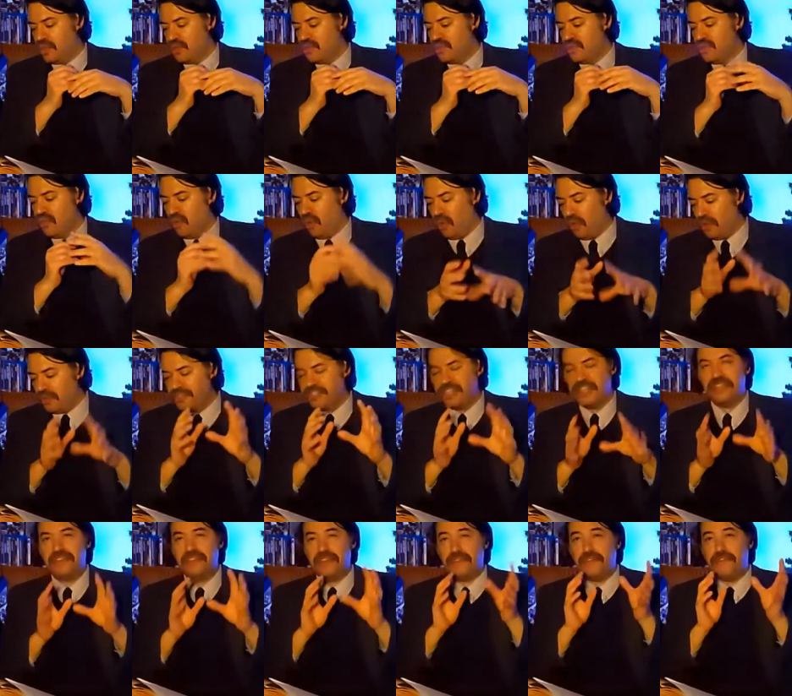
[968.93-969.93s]
nor
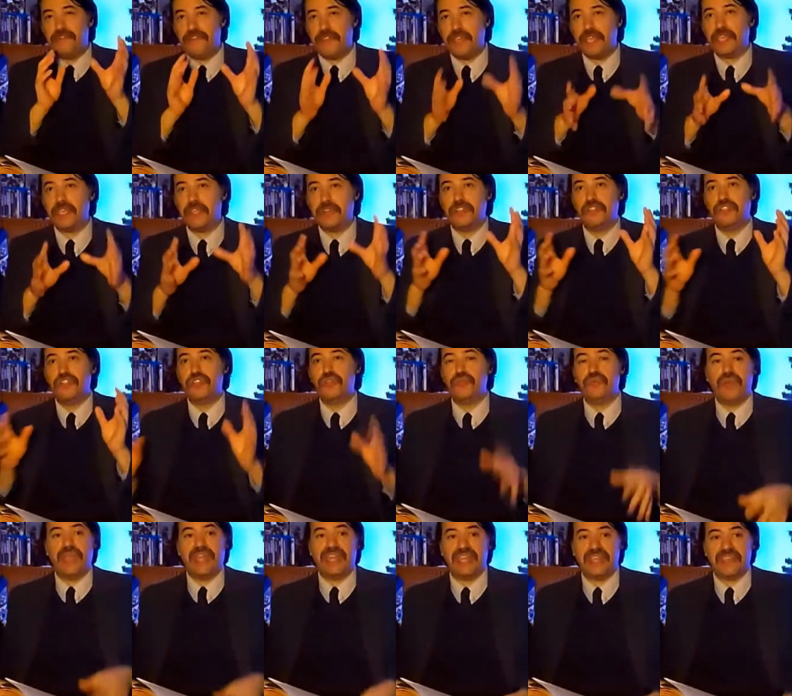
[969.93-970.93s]
did the figure
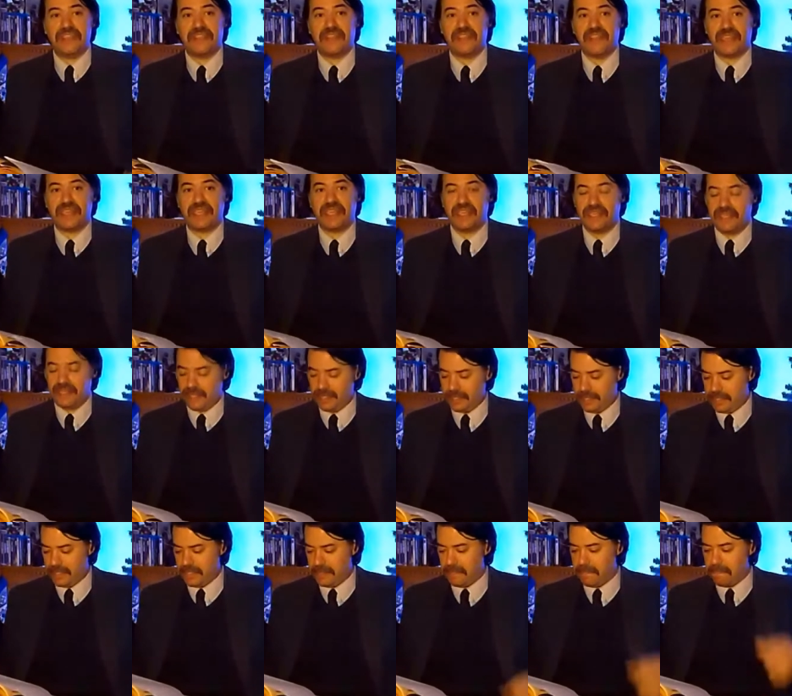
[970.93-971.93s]
do anything.
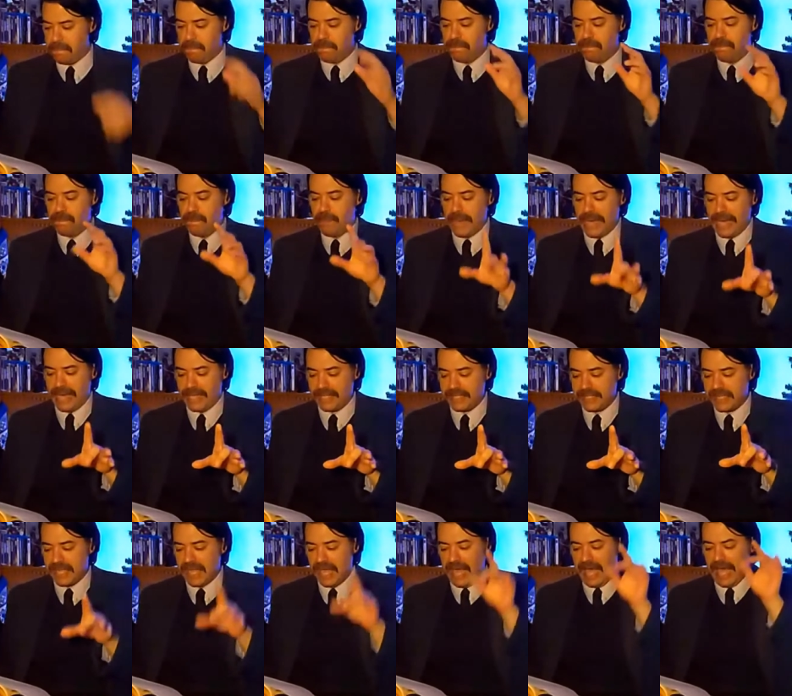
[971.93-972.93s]

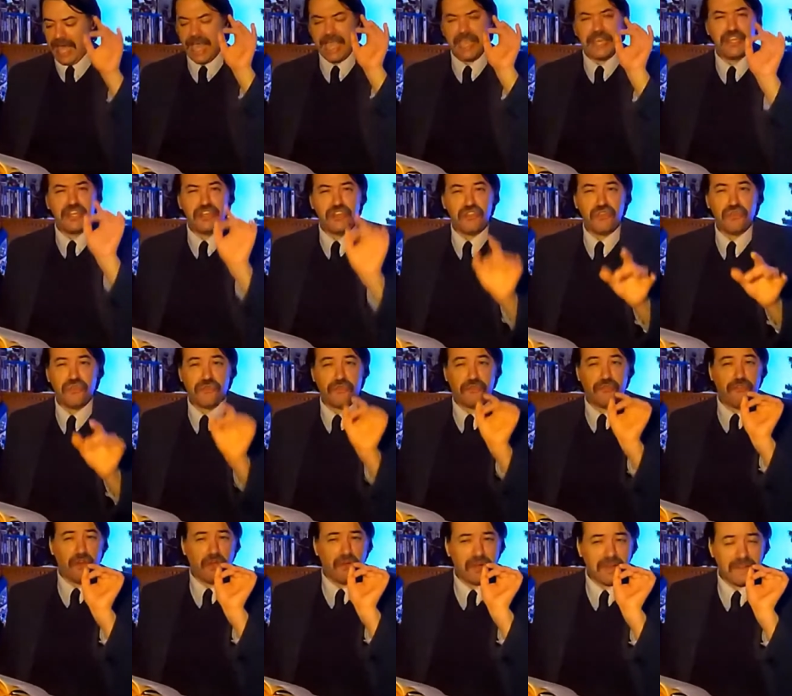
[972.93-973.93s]
But I knew
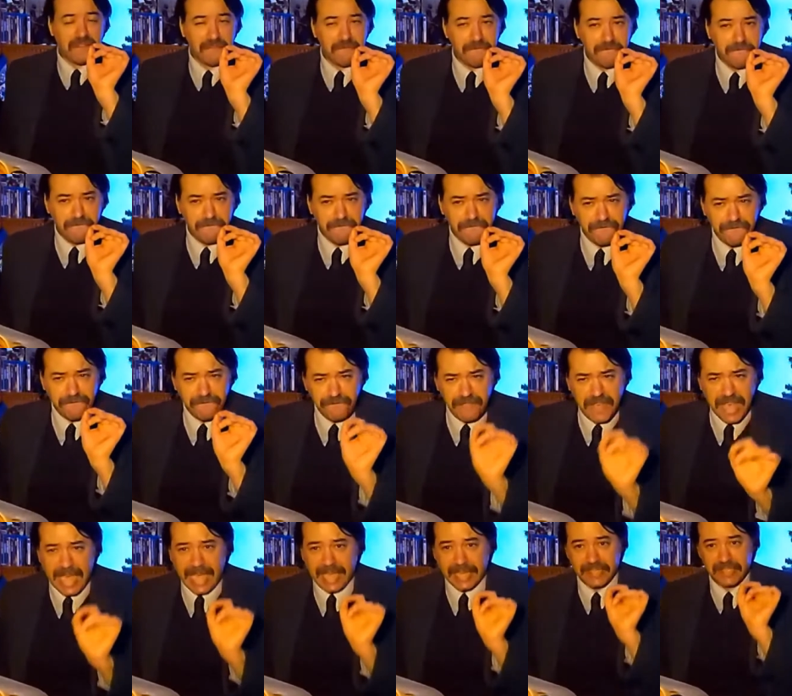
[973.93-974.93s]
for a
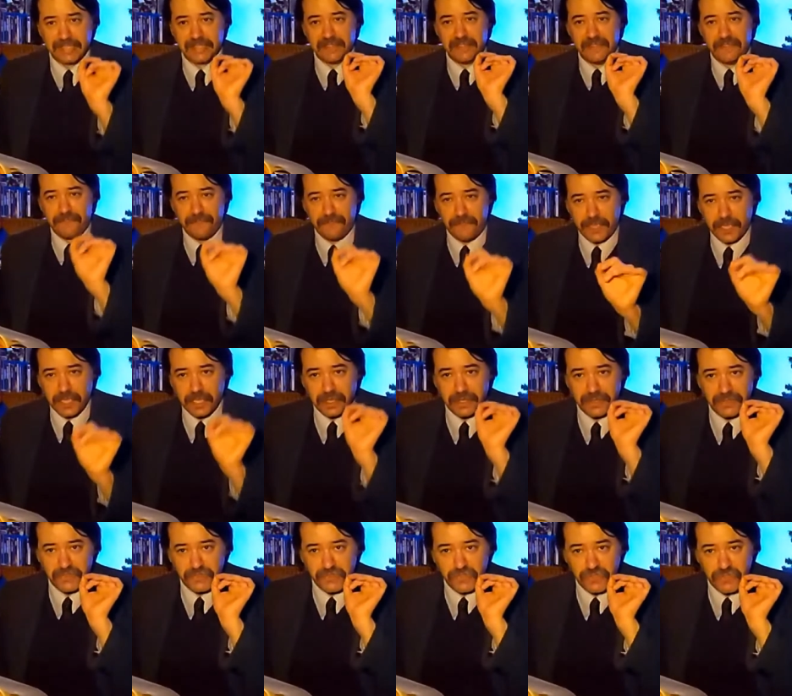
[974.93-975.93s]
fact the
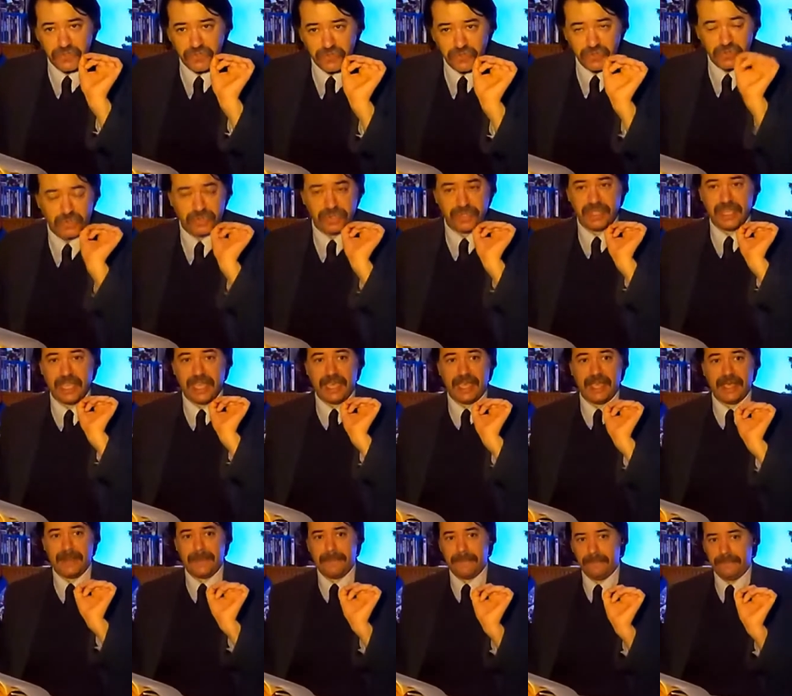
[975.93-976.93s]
figure stood
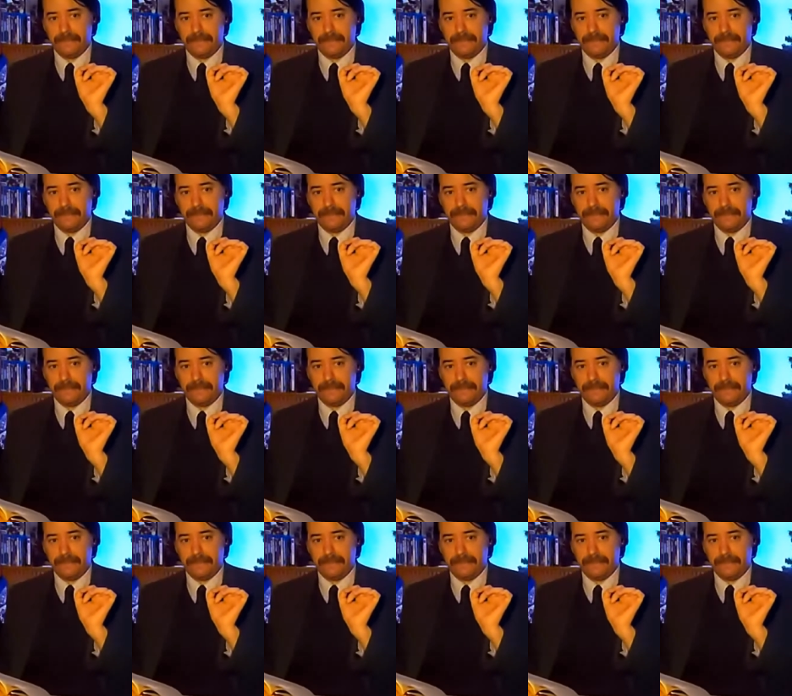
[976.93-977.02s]
there.